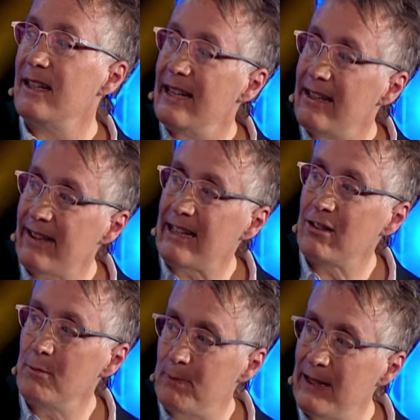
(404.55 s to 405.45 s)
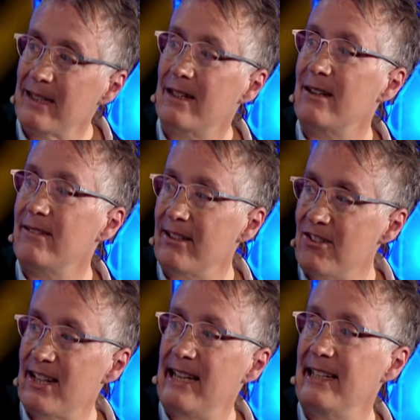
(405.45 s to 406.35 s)
is actually bigger than
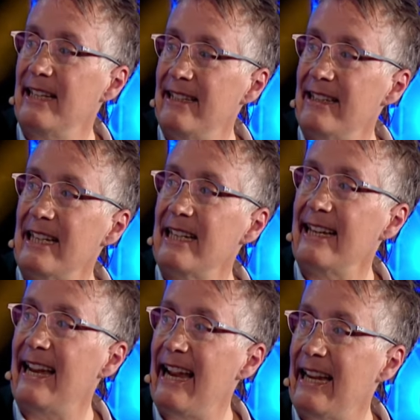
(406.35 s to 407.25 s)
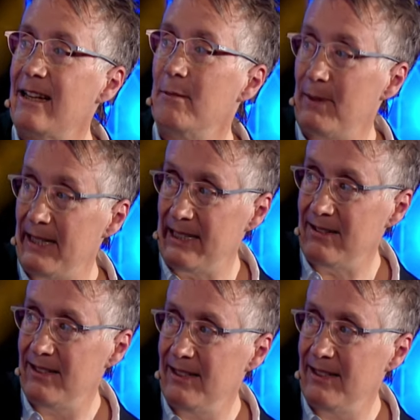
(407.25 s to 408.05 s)
China and the EEA combined,